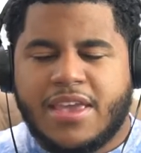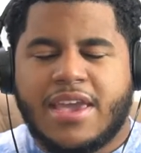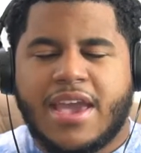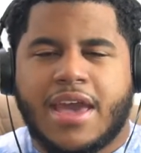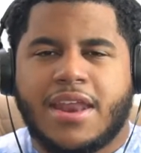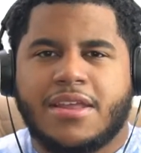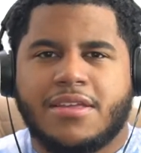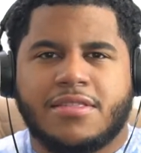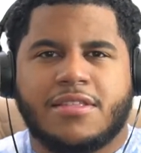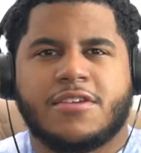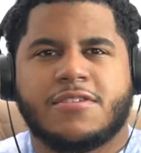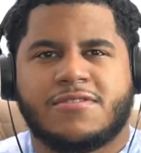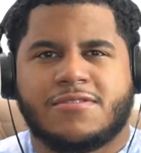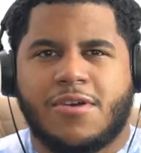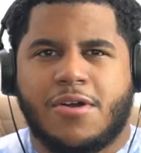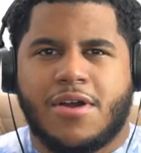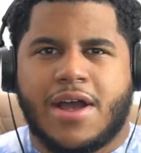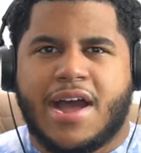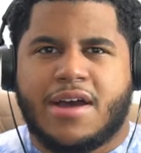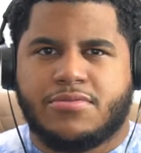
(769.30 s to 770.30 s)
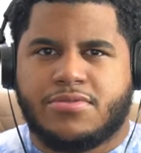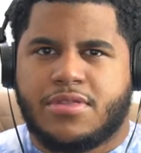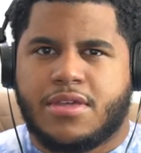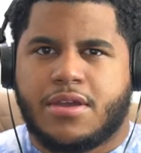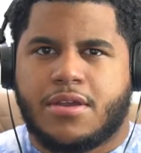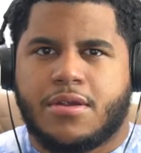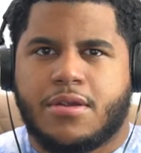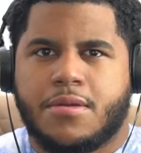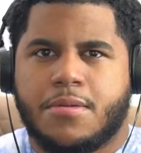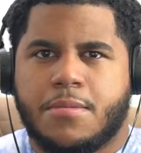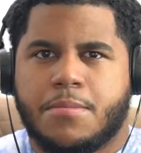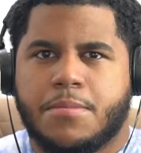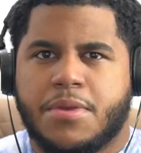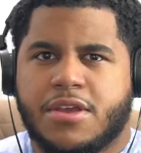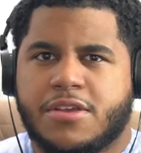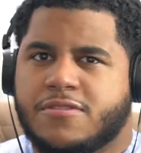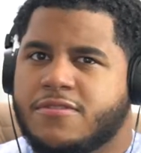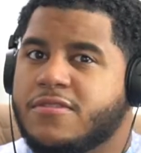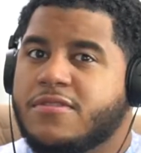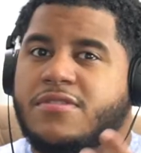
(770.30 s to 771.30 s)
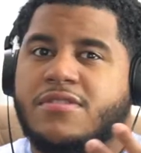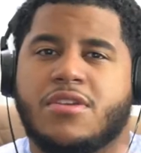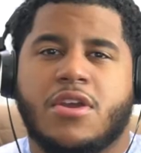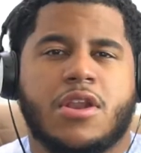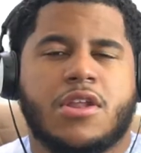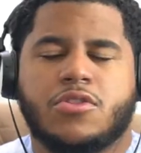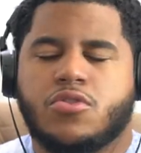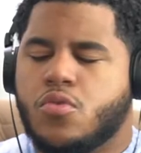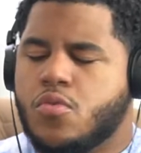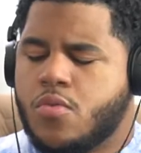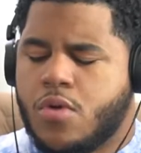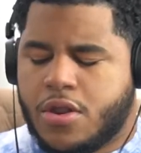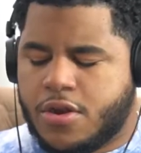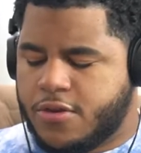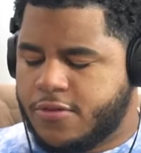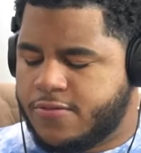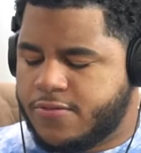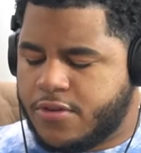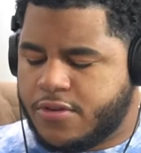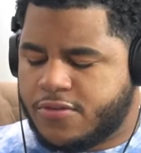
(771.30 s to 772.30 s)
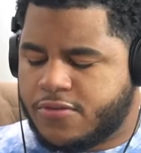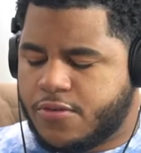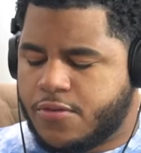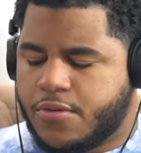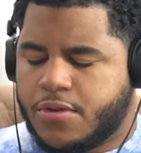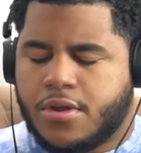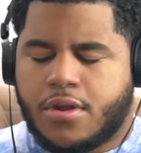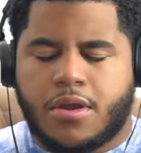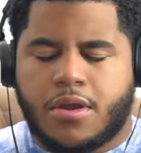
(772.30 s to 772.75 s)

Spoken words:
getting this song out there because it's gonna do wonders for his career.